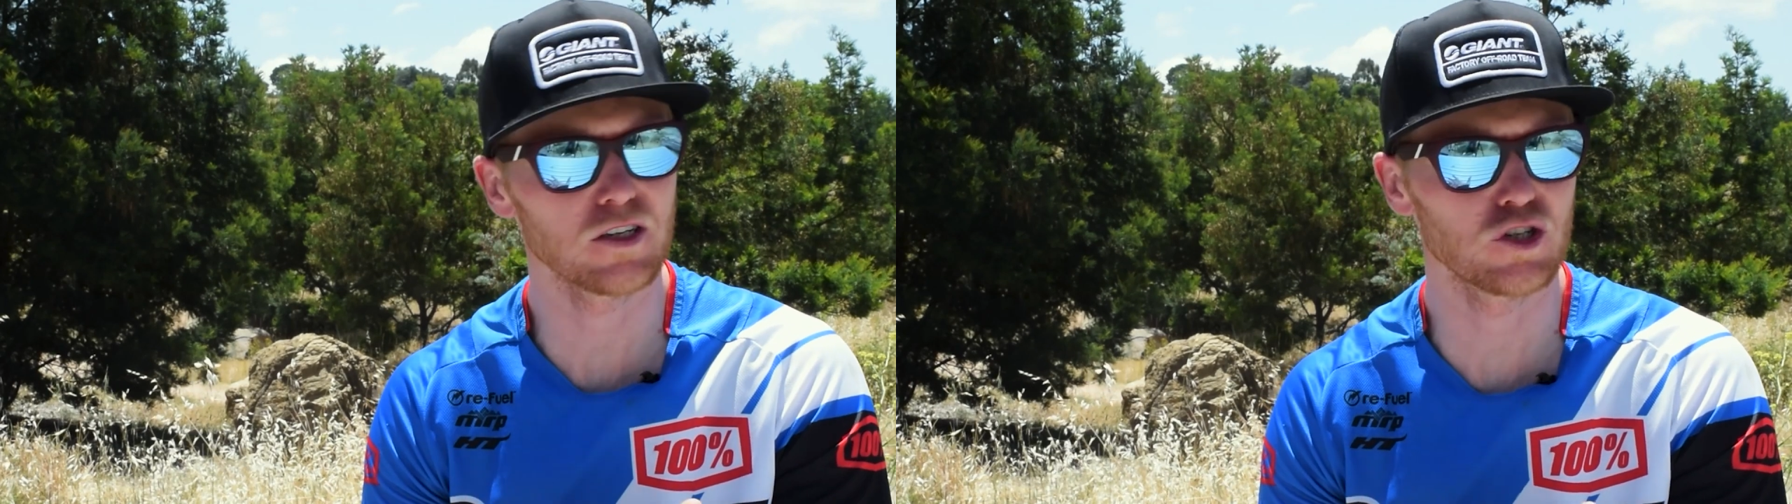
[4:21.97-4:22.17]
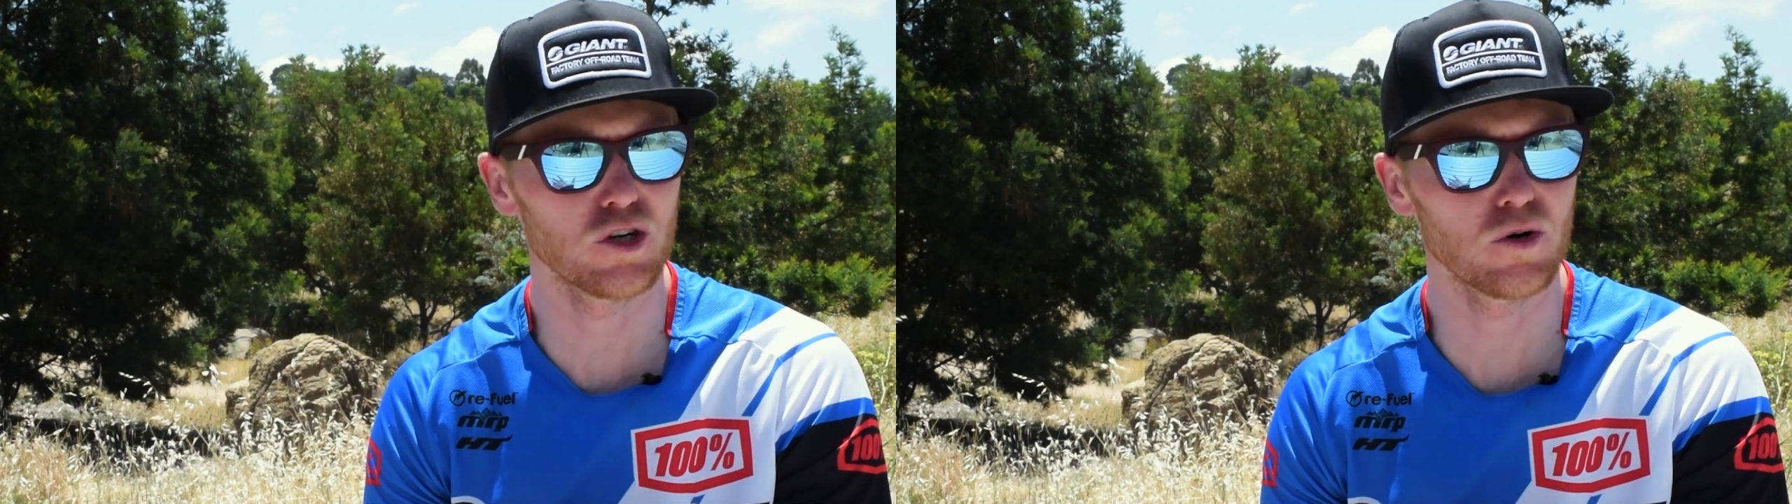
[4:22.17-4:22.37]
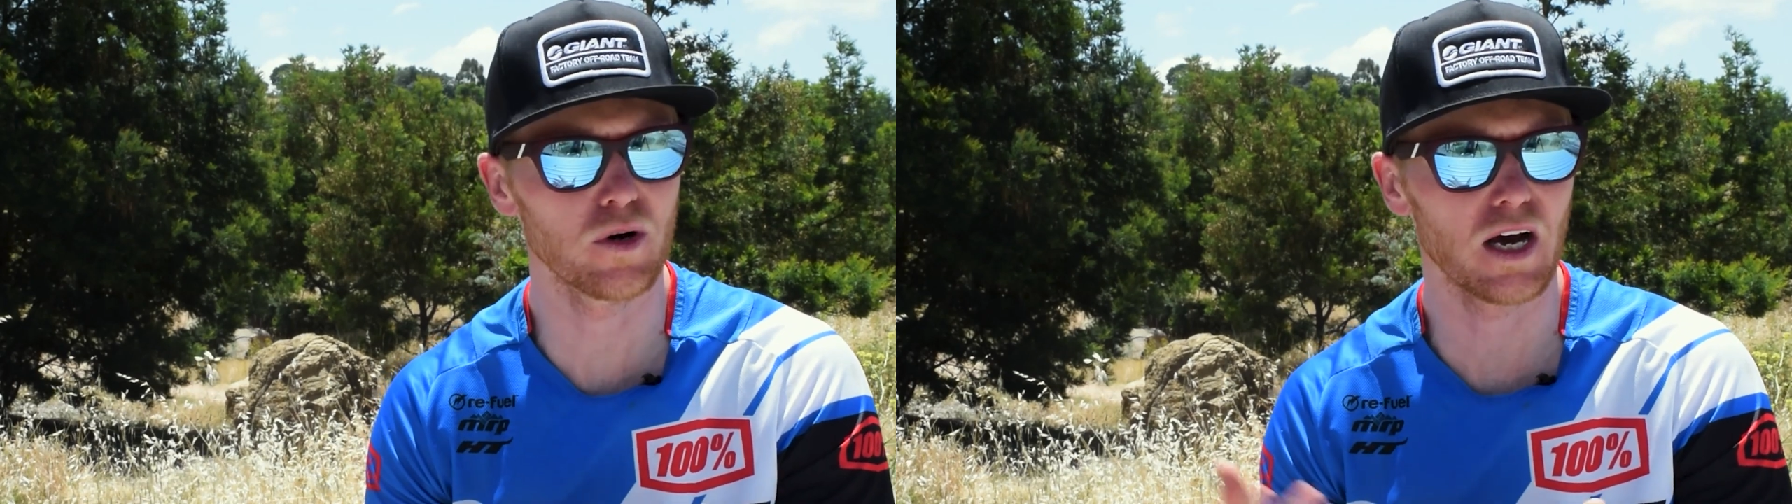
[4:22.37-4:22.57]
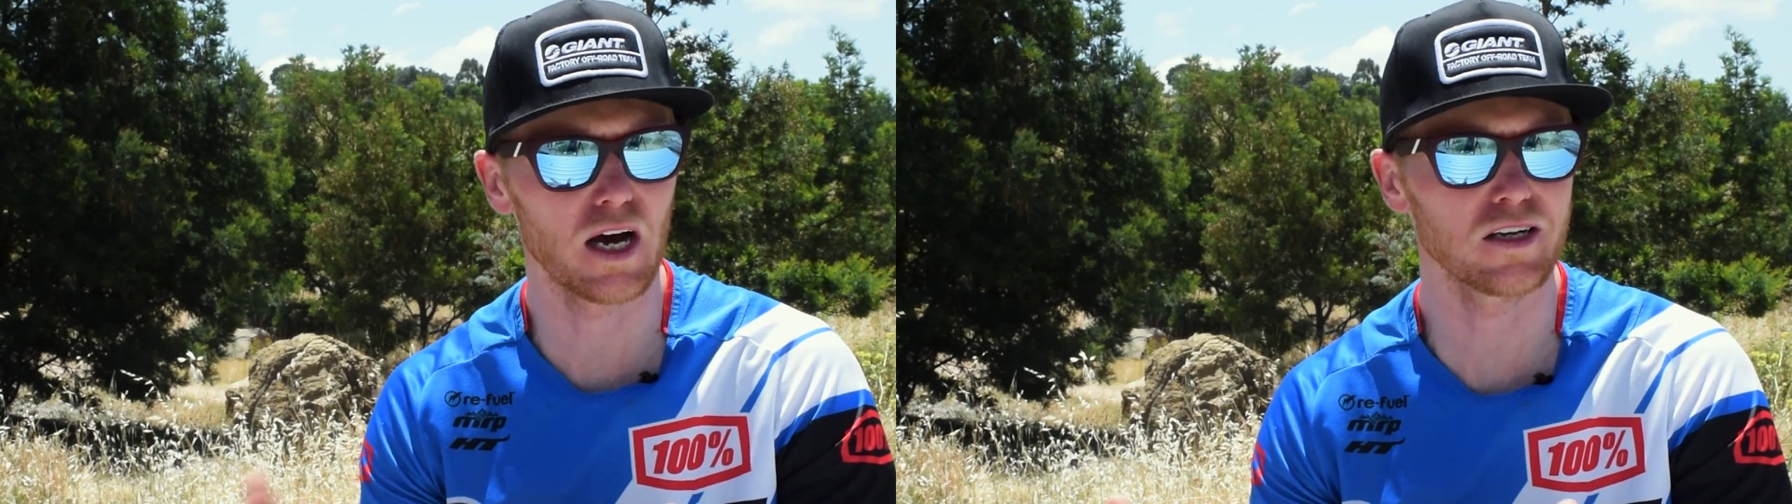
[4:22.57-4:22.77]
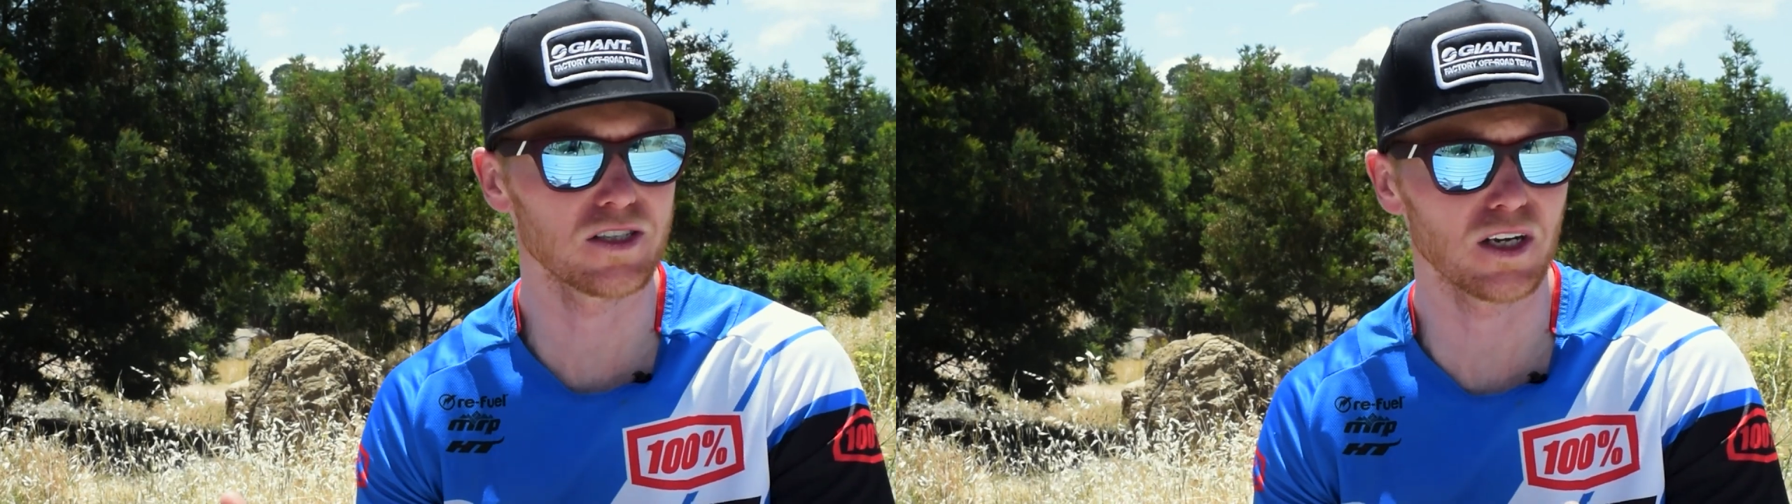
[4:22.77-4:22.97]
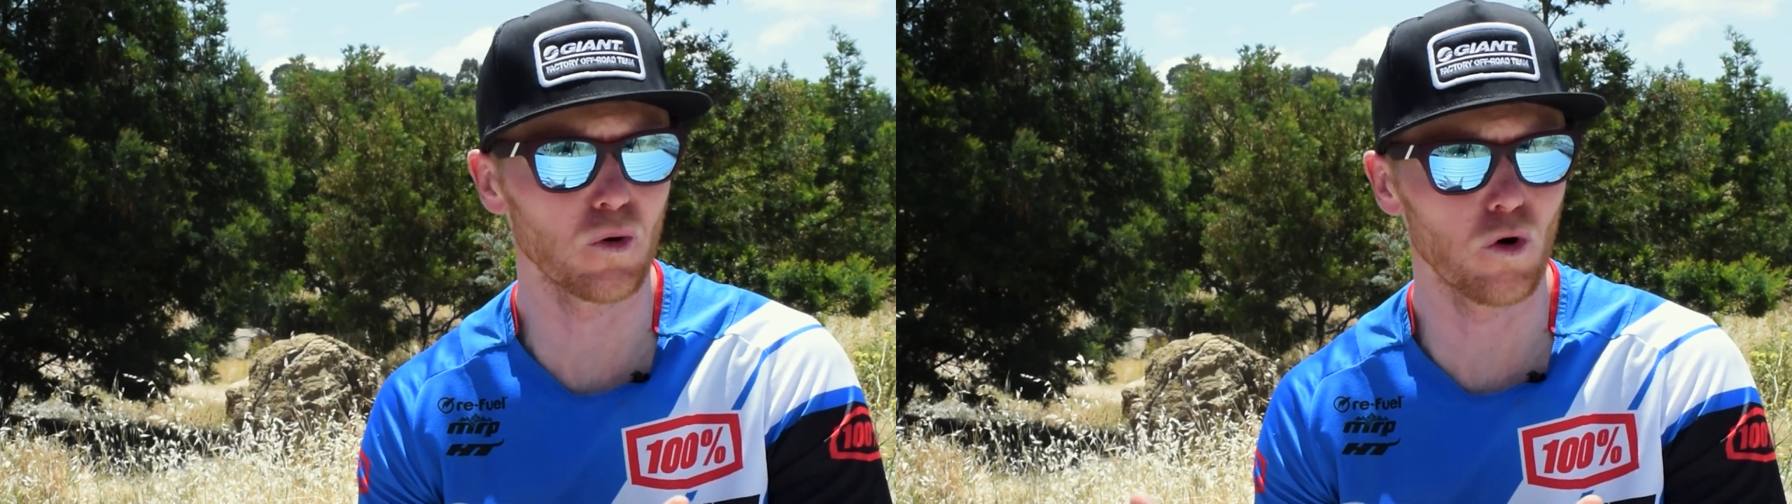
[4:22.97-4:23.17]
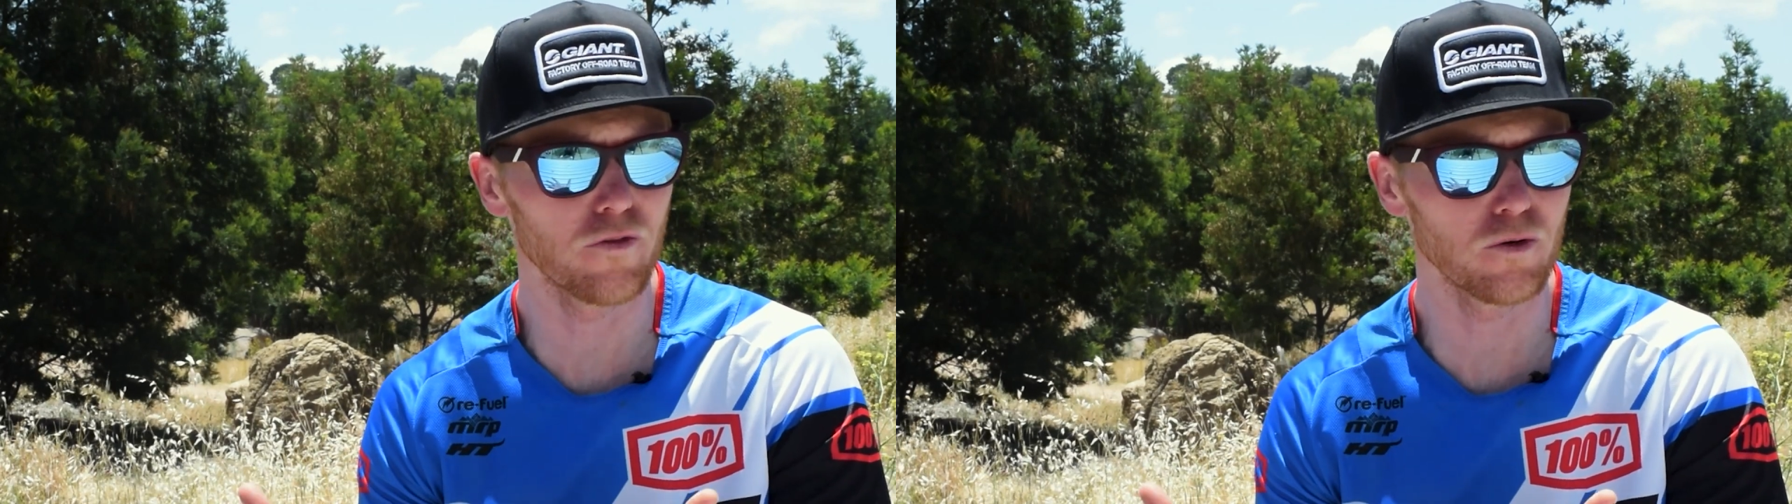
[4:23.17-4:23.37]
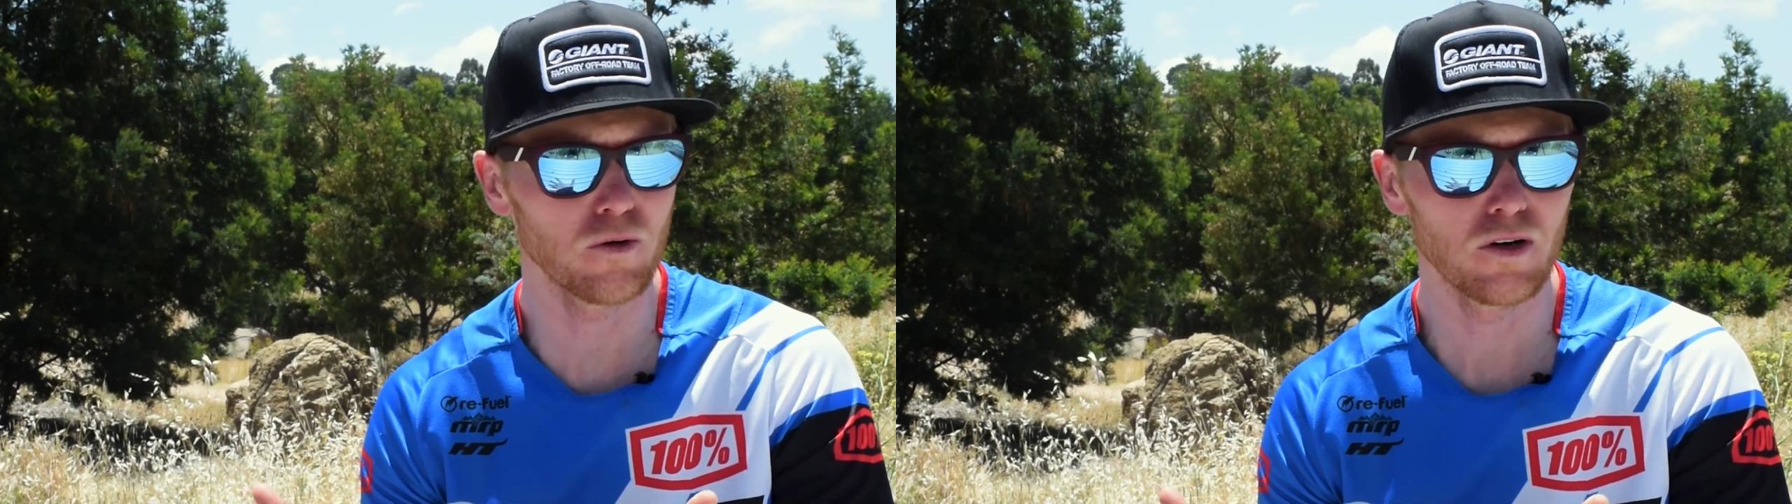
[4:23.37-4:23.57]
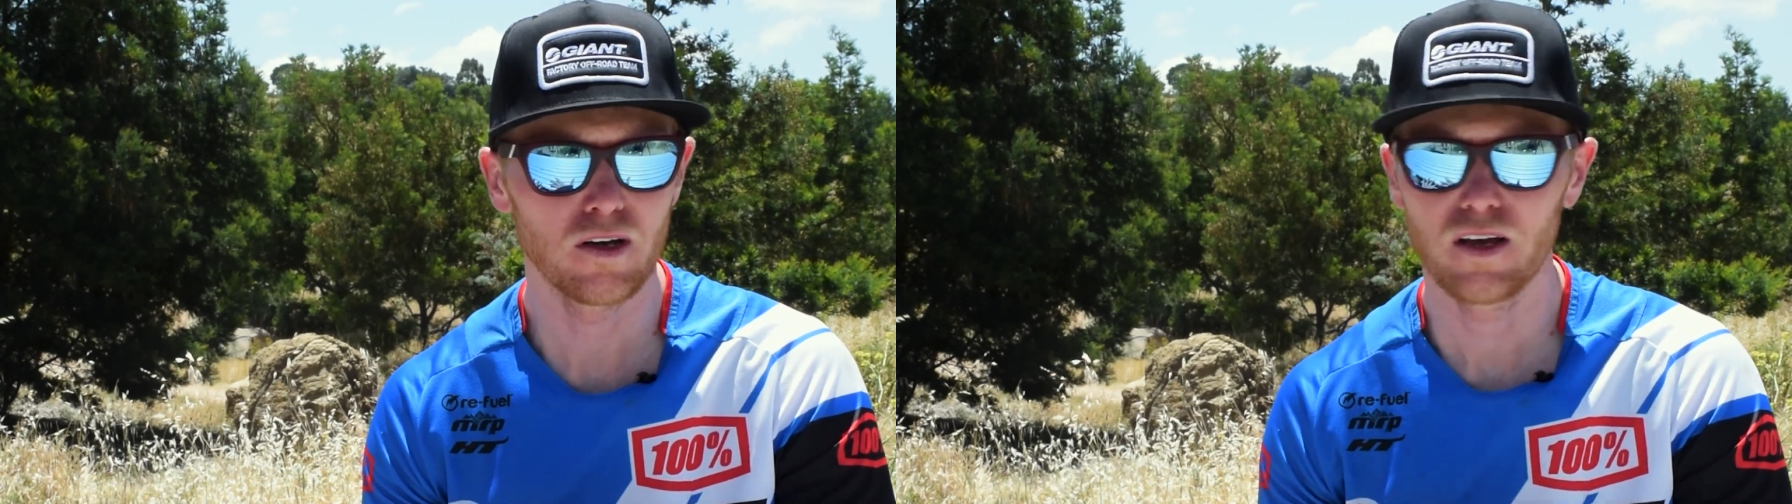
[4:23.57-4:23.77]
Chew and a Honey Stinger Waffle.